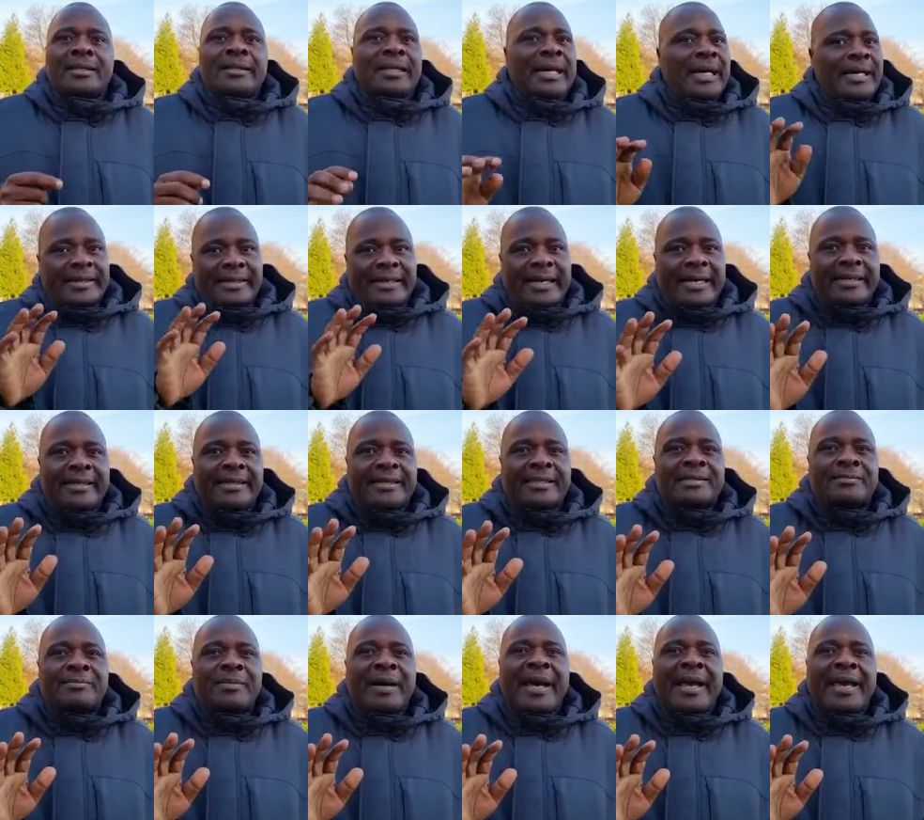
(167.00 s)
And that
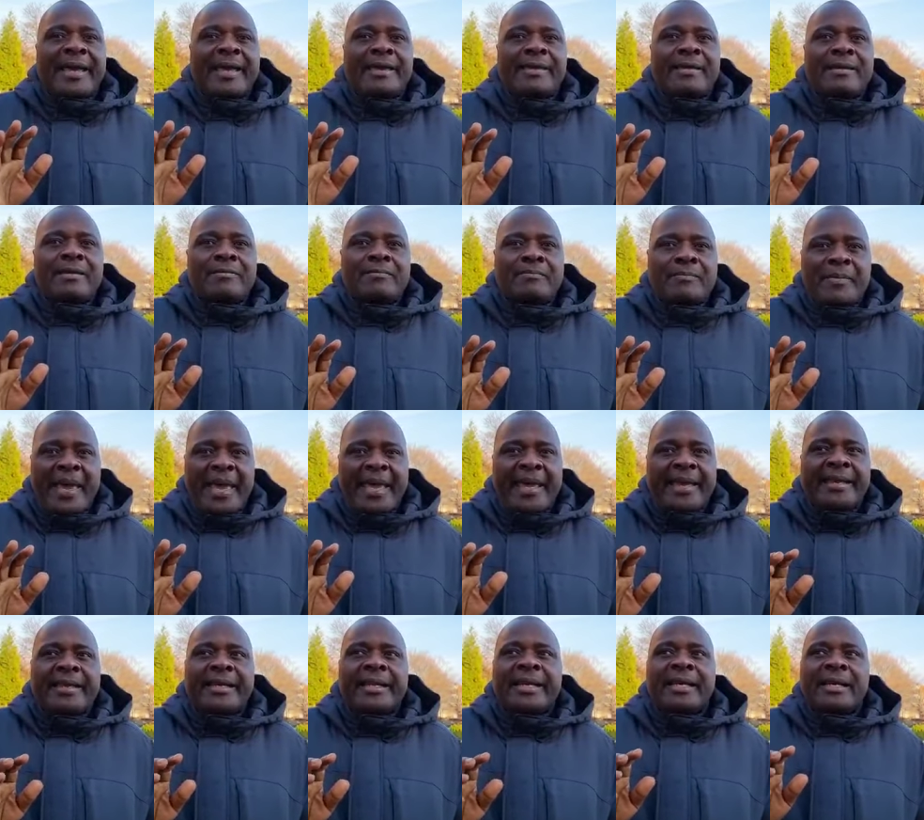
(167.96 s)
is my
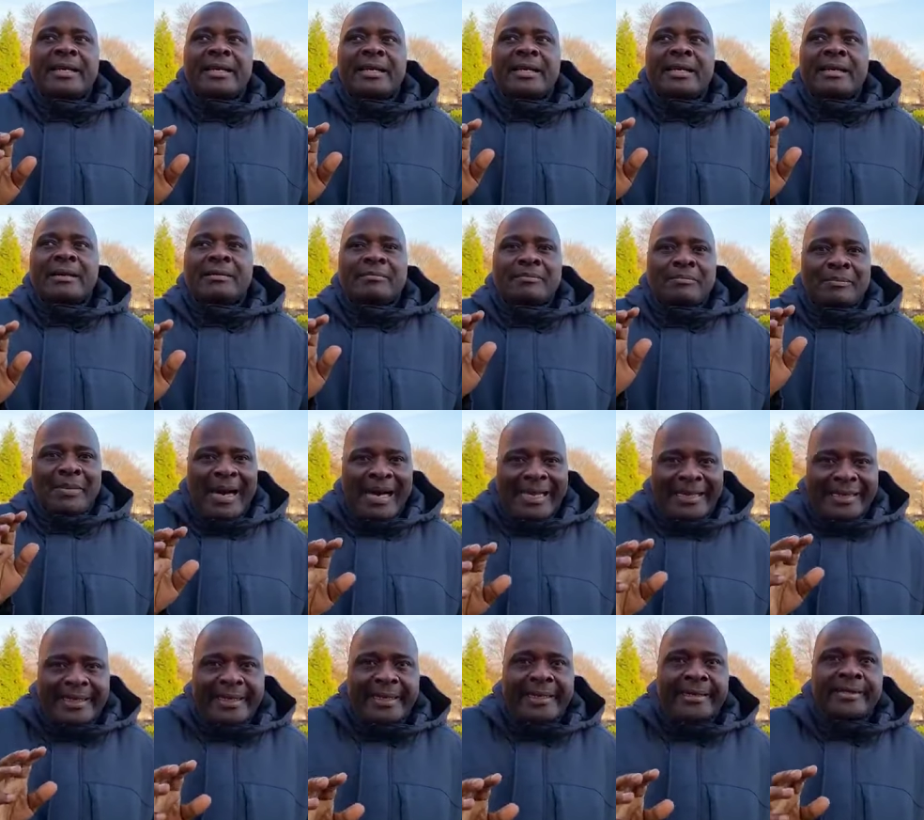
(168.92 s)
main
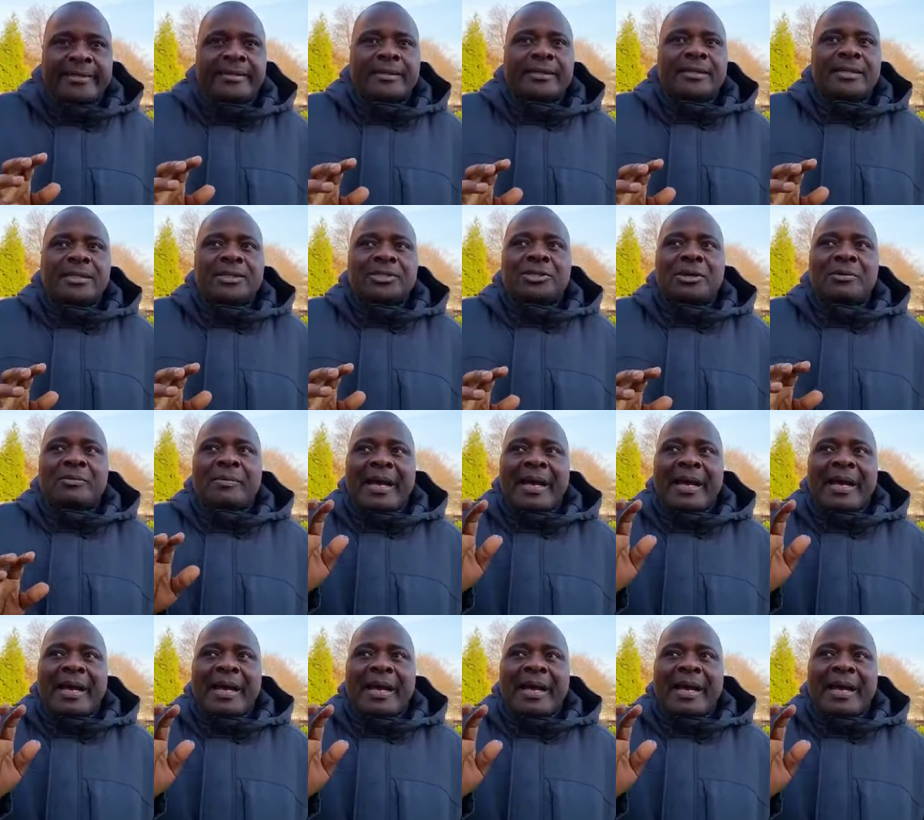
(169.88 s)
mandate. So